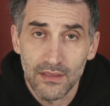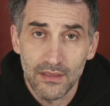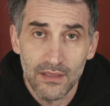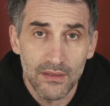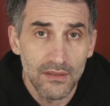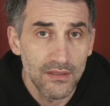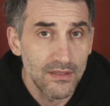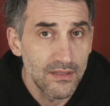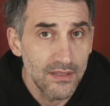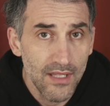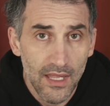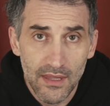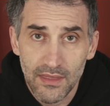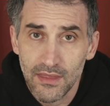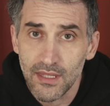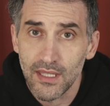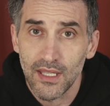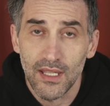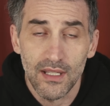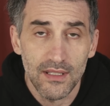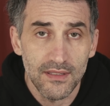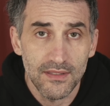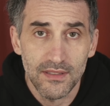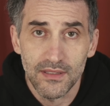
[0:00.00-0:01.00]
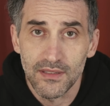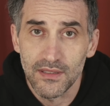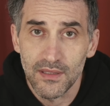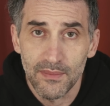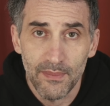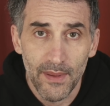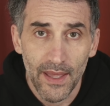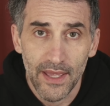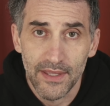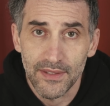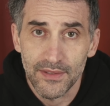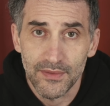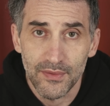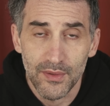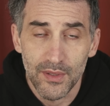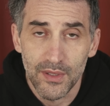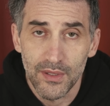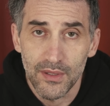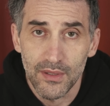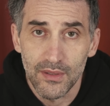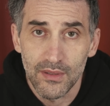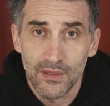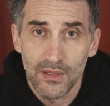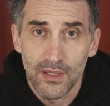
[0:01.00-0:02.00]
There is nothing else in the past for
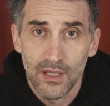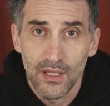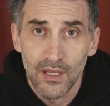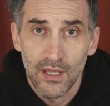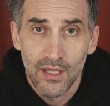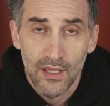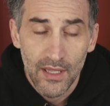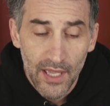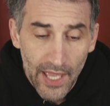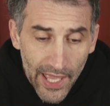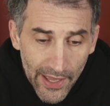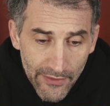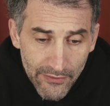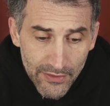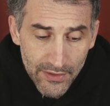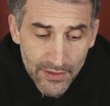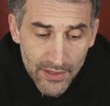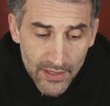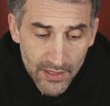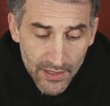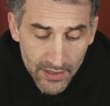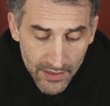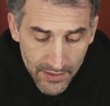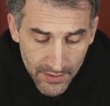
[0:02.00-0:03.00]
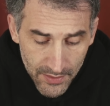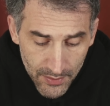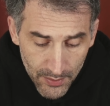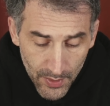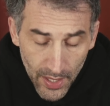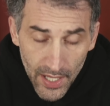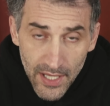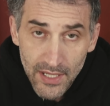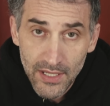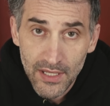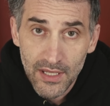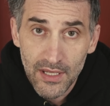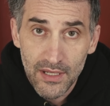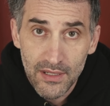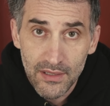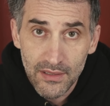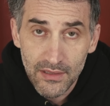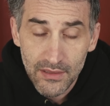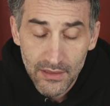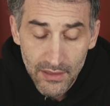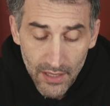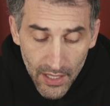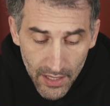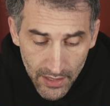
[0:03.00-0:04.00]
you. Everything is right
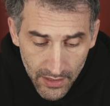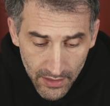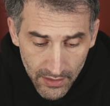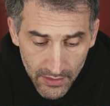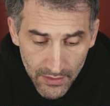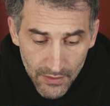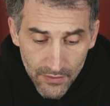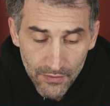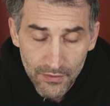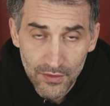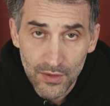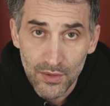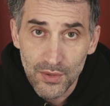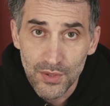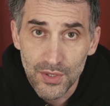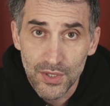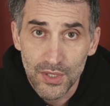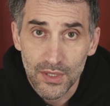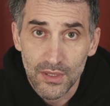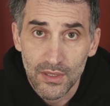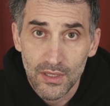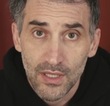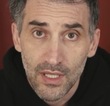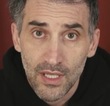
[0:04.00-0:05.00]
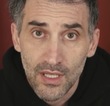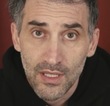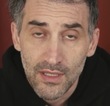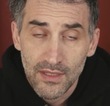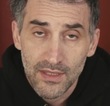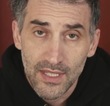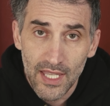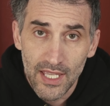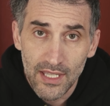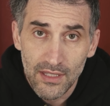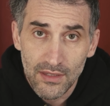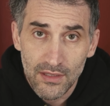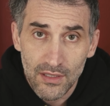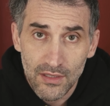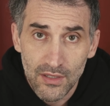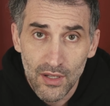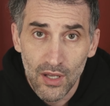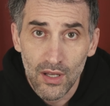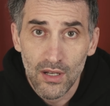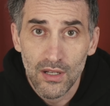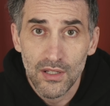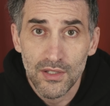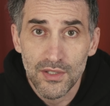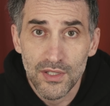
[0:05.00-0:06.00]
here and in the future. Take the
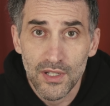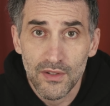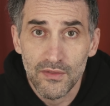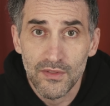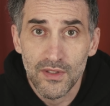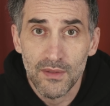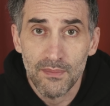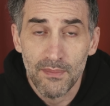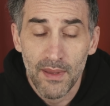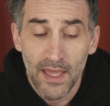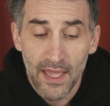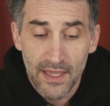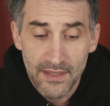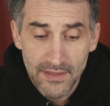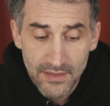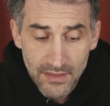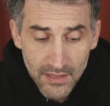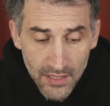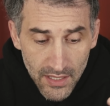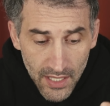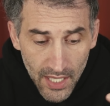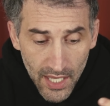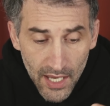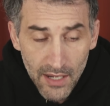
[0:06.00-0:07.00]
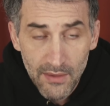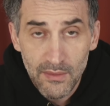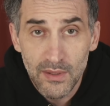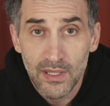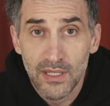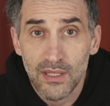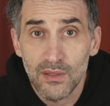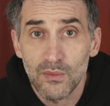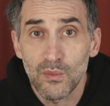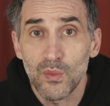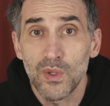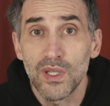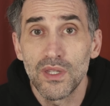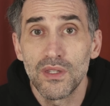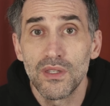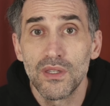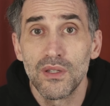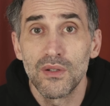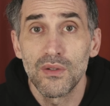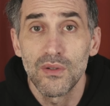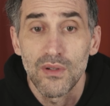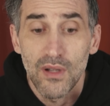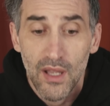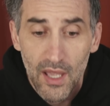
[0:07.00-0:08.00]
knowledge of the past, carry it with
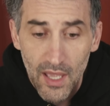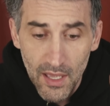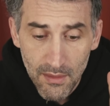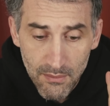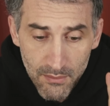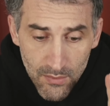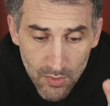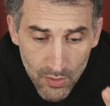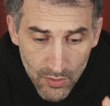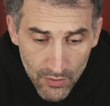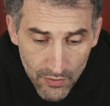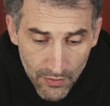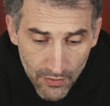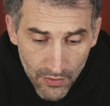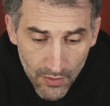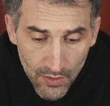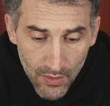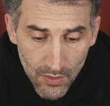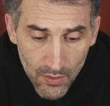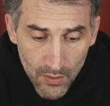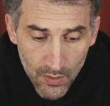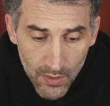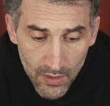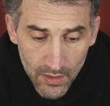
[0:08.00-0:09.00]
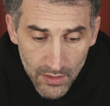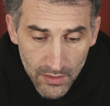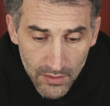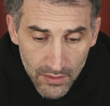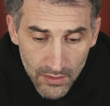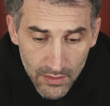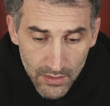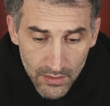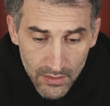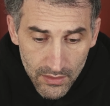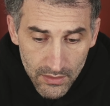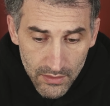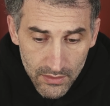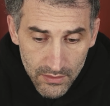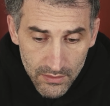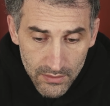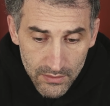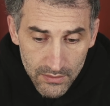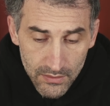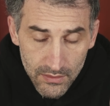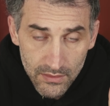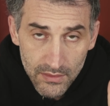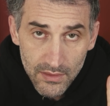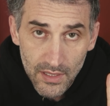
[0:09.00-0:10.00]
you, and move forward.
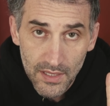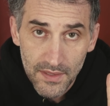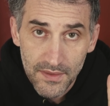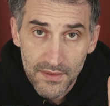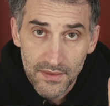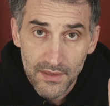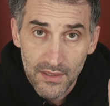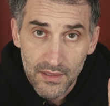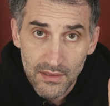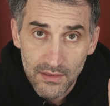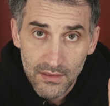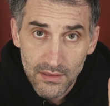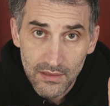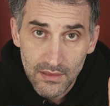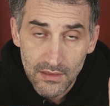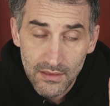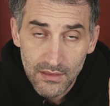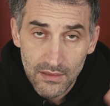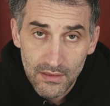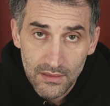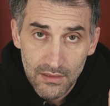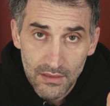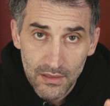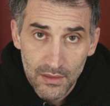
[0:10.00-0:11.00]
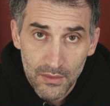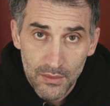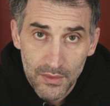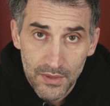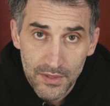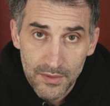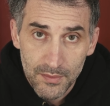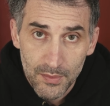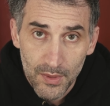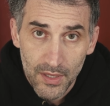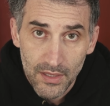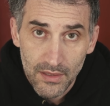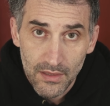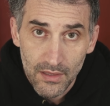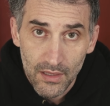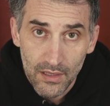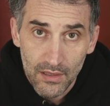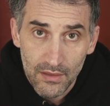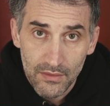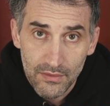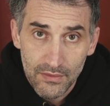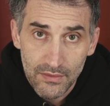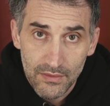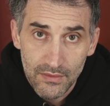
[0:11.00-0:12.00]
That's it. Always breath
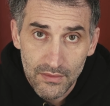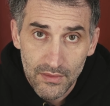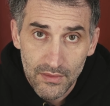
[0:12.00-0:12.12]
long.